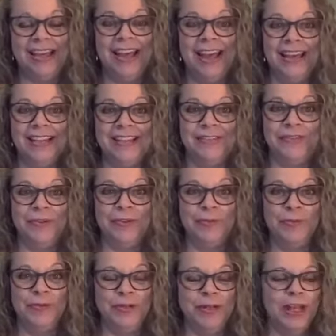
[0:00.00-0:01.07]
yeah, this
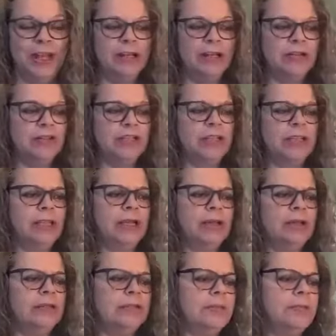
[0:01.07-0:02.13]
full moon energy. Then I
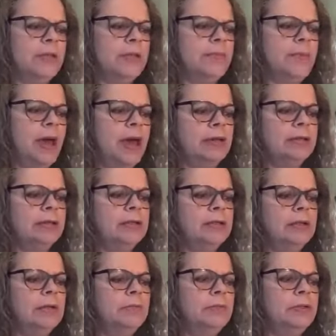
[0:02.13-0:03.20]
heard something about
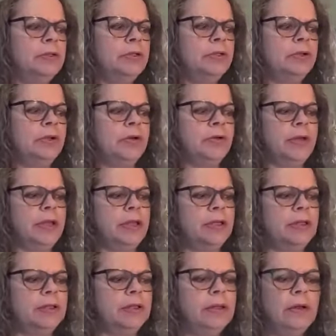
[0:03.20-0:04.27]
Pluto
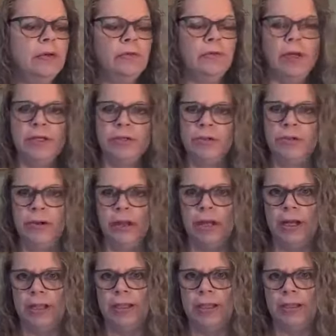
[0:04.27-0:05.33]
going
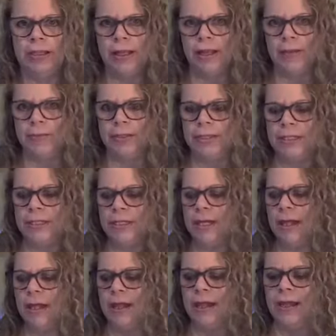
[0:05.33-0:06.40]
retrograde, I think that happened
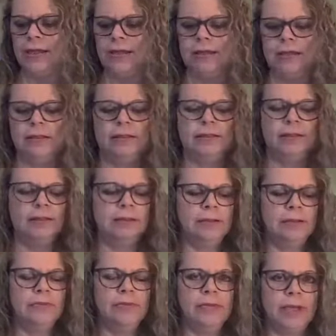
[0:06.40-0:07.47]
today.
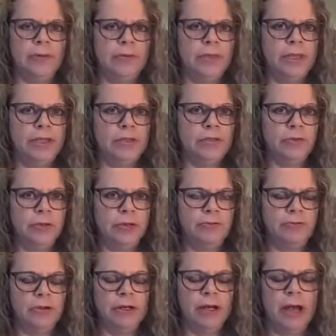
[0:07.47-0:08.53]
It was like within
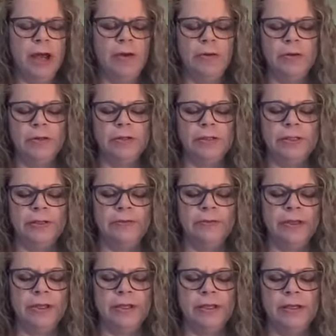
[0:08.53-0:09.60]
24 hours
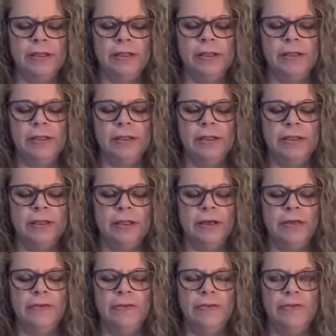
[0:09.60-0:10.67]
of the
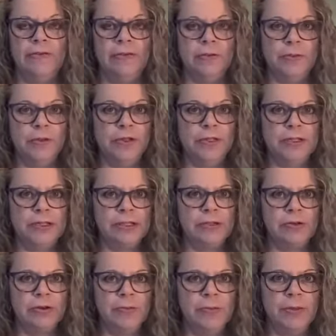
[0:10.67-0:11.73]
of the full moon in
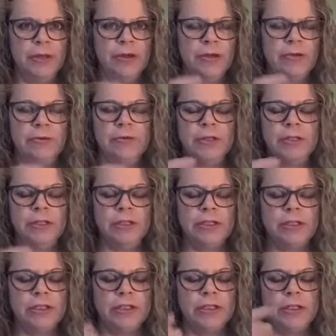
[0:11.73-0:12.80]
Scorpio,
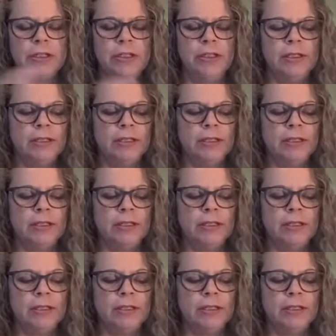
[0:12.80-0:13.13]
which